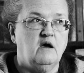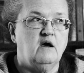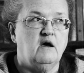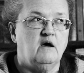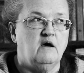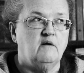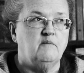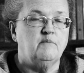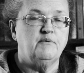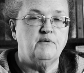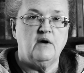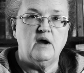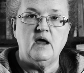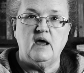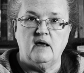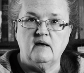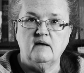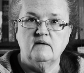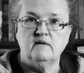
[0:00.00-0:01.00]
uh,
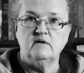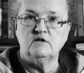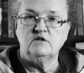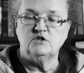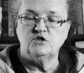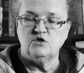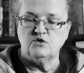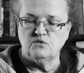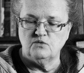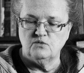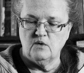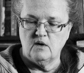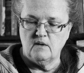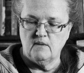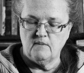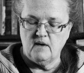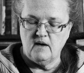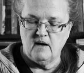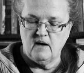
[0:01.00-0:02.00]
prey to
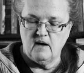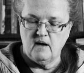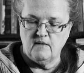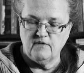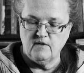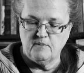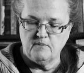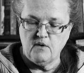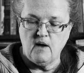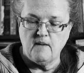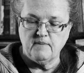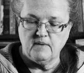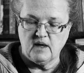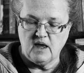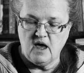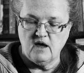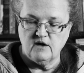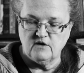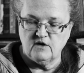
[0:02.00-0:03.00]
uh, the
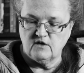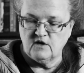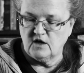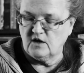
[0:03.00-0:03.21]
propaganda